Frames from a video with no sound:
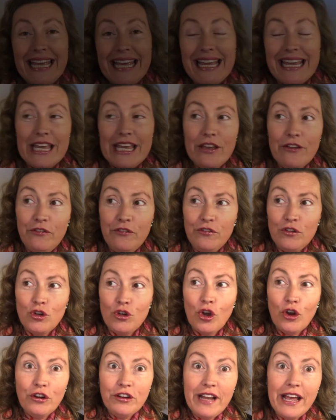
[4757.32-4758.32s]
if you
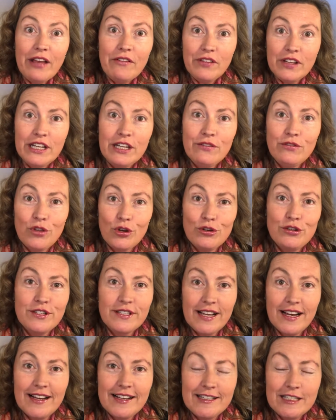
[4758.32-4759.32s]
don't have any of those
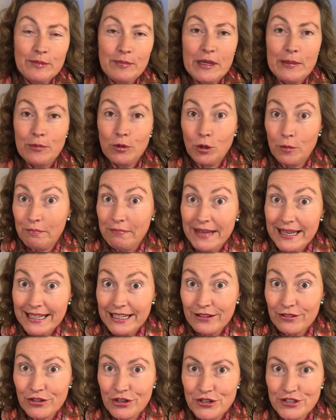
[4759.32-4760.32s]
kinds of people, or
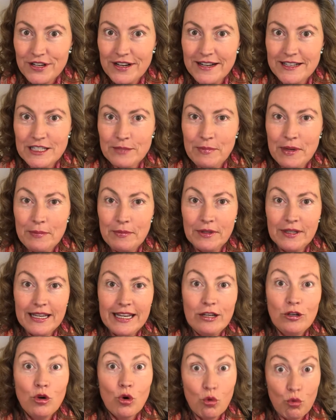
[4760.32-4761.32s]
many of those kinds of people
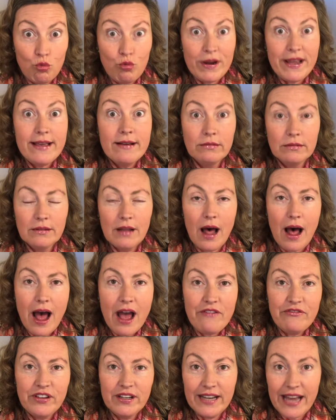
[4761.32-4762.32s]
in your real
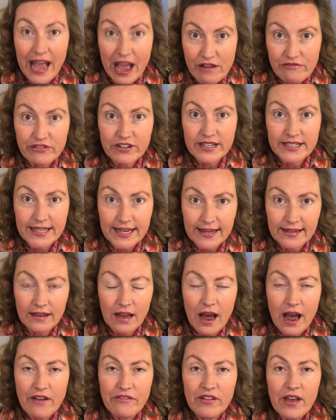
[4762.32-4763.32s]
life, in everyday
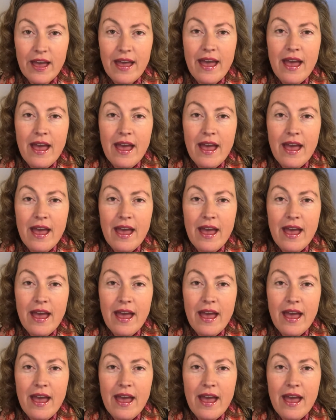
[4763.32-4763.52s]
life,